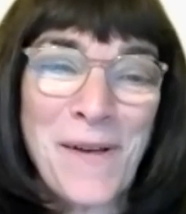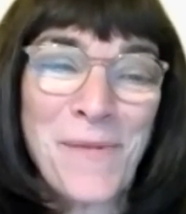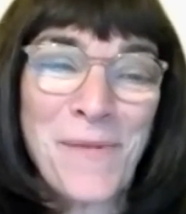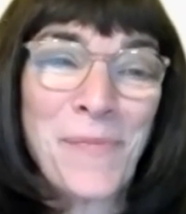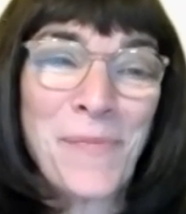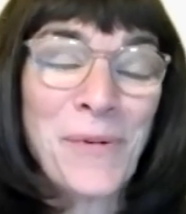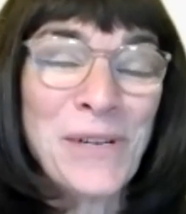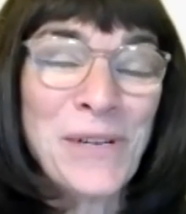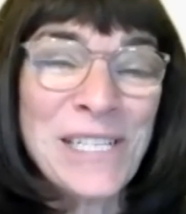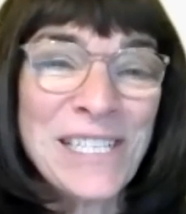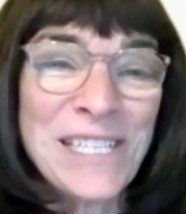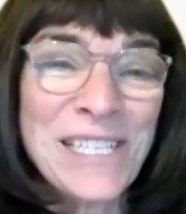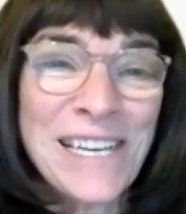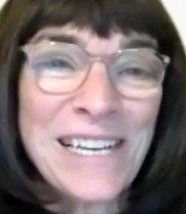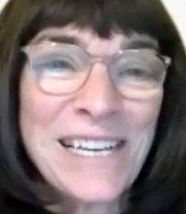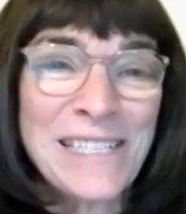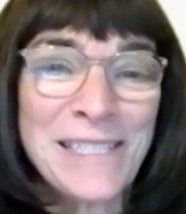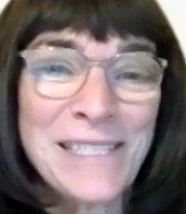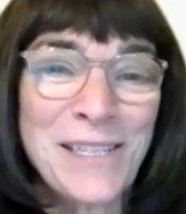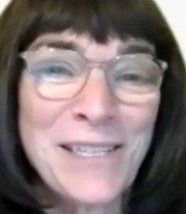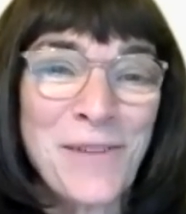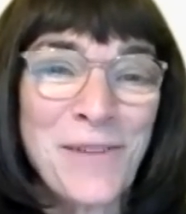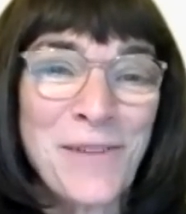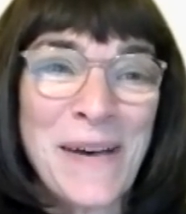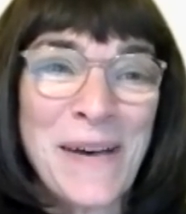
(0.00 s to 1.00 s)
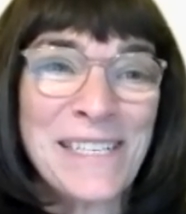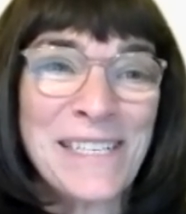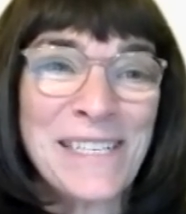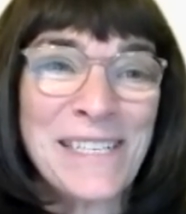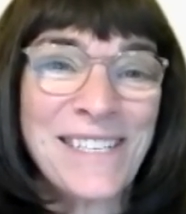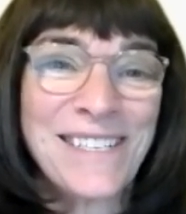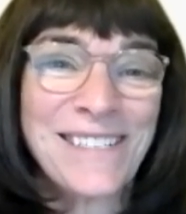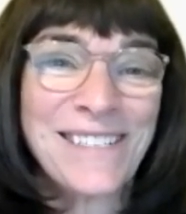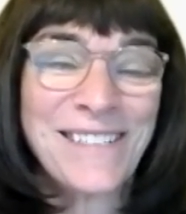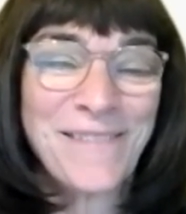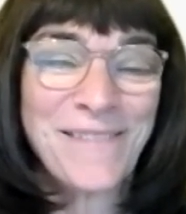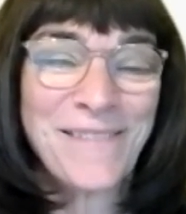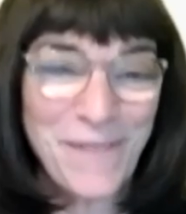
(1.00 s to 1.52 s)
Appreciate it so
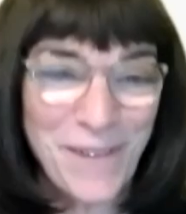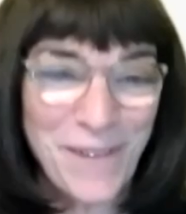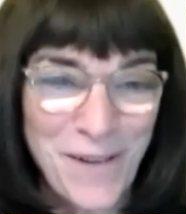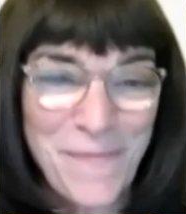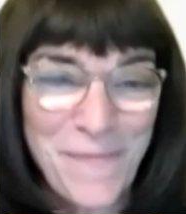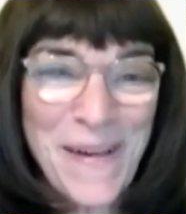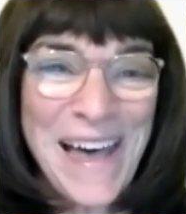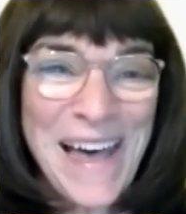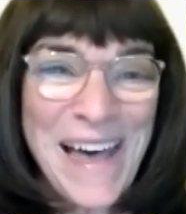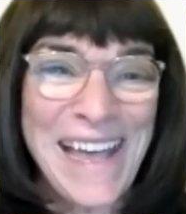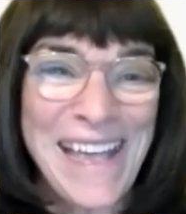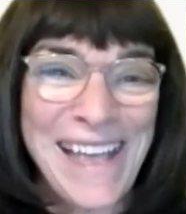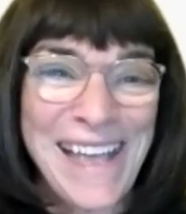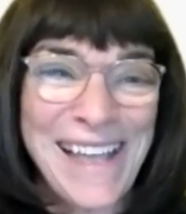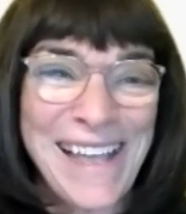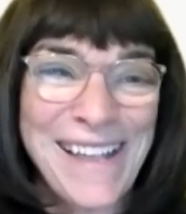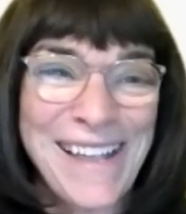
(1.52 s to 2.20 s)
much. Goodbye.